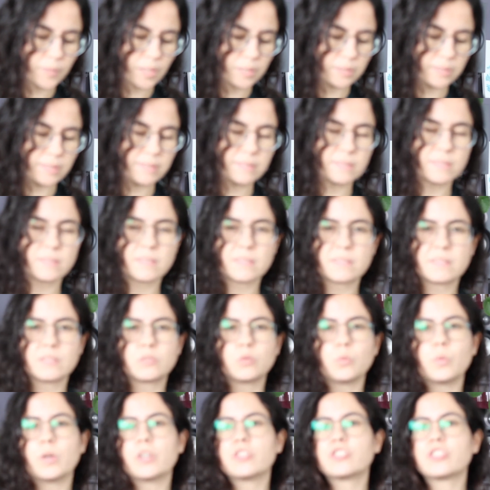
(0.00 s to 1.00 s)
This is a
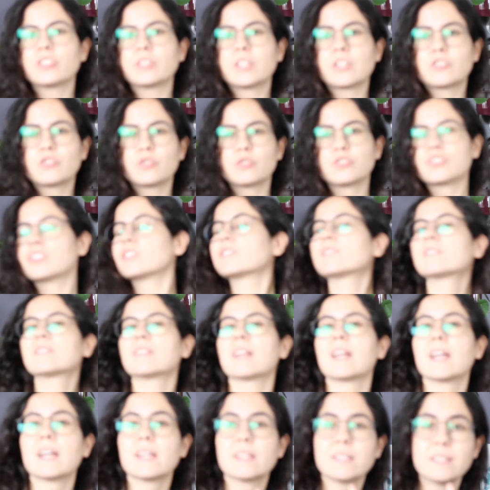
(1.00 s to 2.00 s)
situation that you just
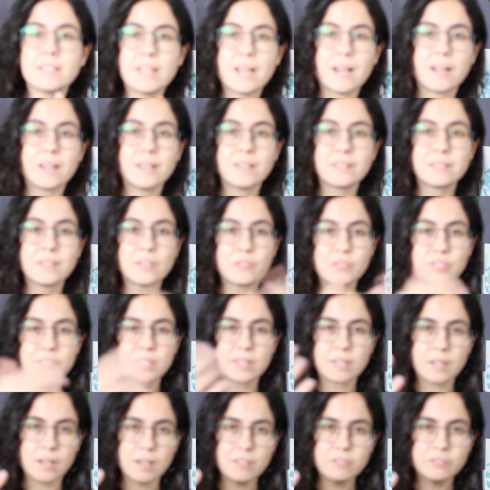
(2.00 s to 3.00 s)
said, yeah, enough is
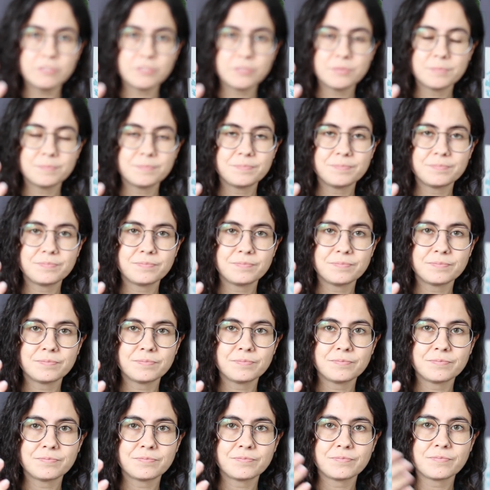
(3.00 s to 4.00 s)
enough,
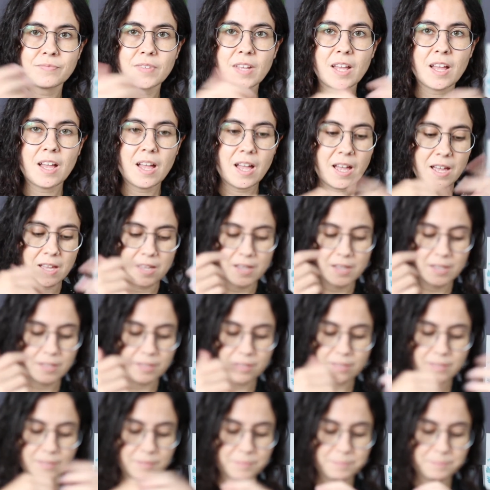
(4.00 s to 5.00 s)

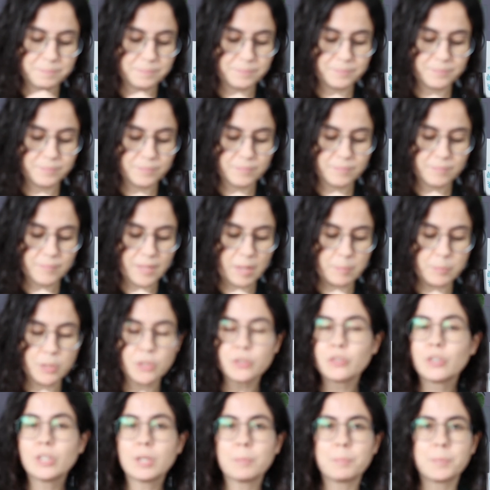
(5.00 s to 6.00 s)
and I'm
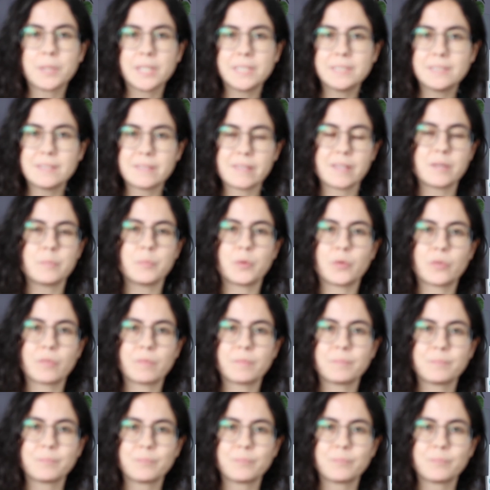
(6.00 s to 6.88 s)
not gonna play this anymore.